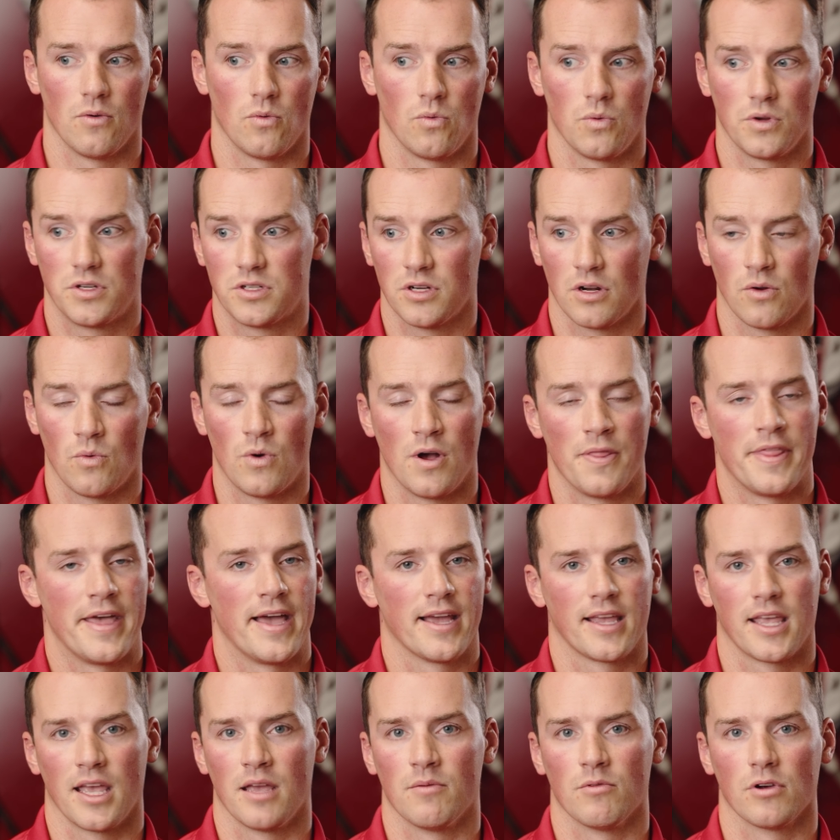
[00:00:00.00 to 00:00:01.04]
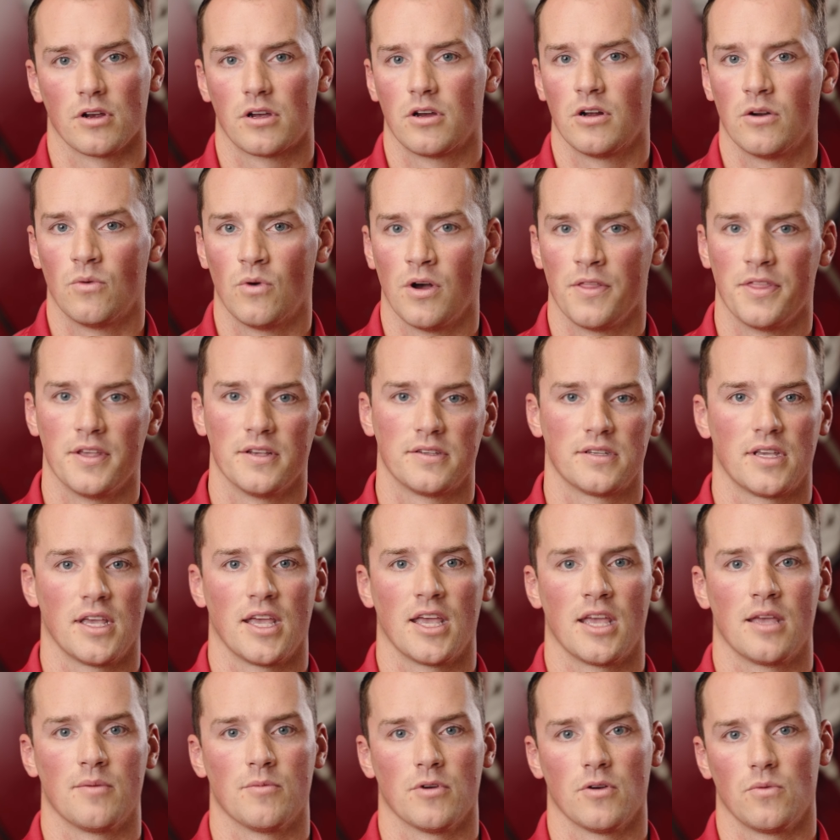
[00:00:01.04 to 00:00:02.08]
we should have won that game, or could have won this
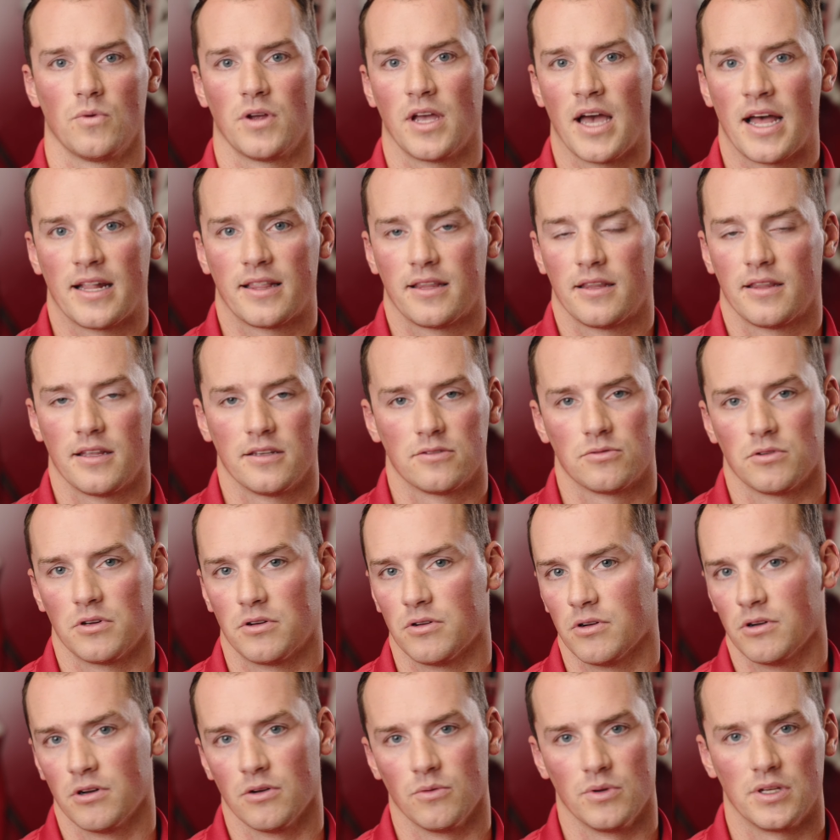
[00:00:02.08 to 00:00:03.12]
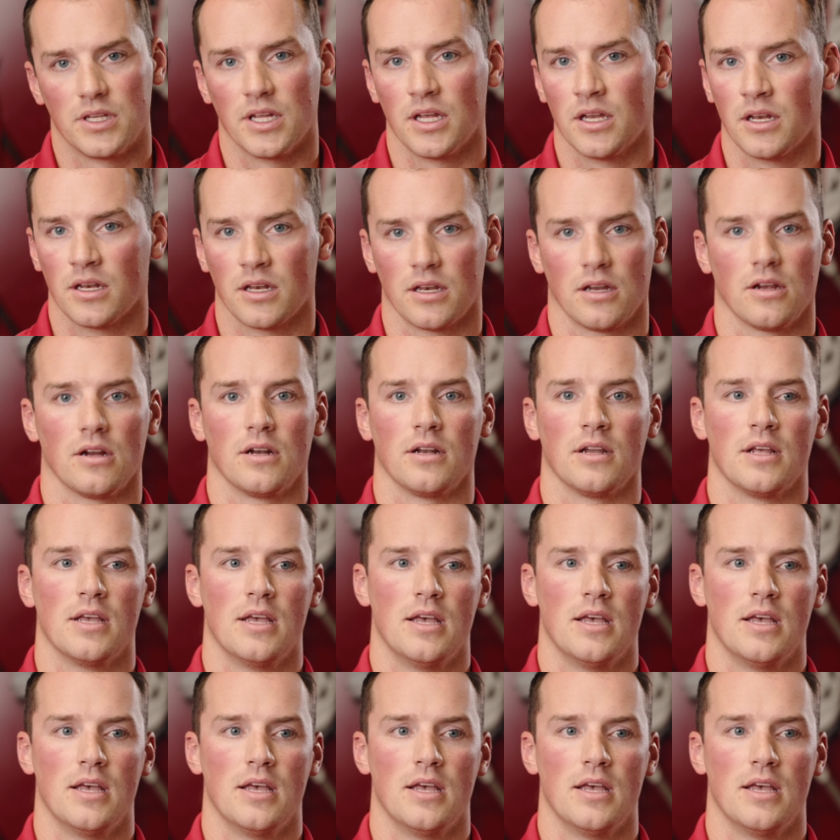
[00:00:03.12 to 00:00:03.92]
game, or we got this recruit, or we didn't, and